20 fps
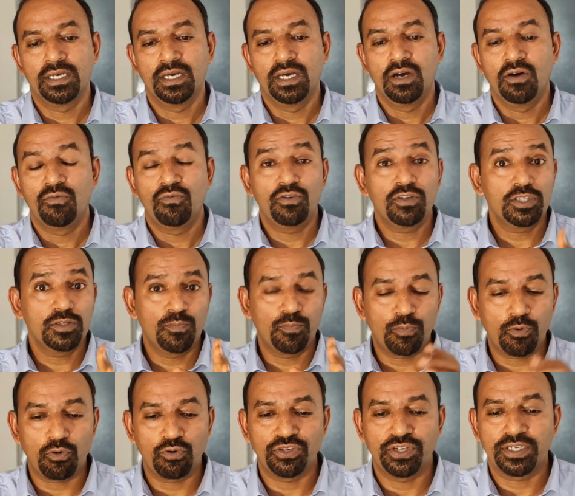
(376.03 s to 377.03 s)
For the
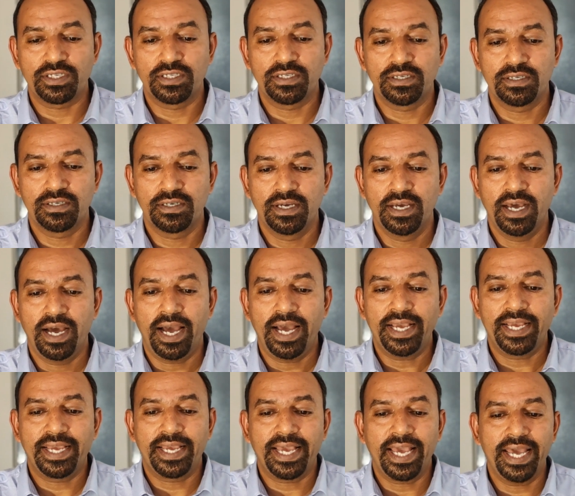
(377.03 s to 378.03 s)
project,
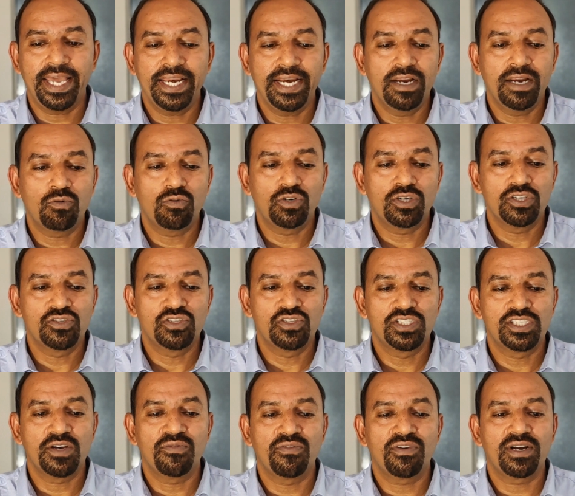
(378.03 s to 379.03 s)
I carried out
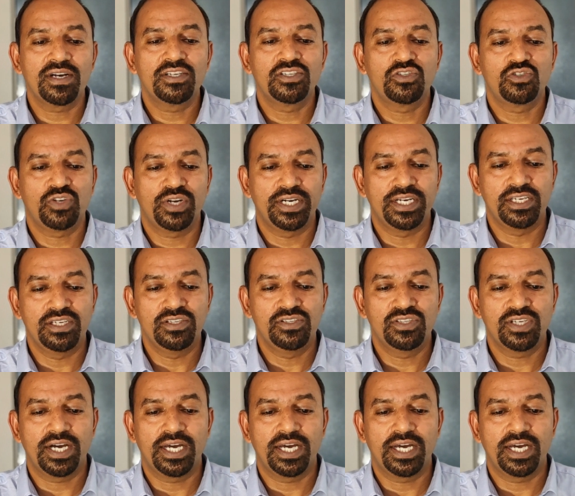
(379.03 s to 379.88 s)
several studies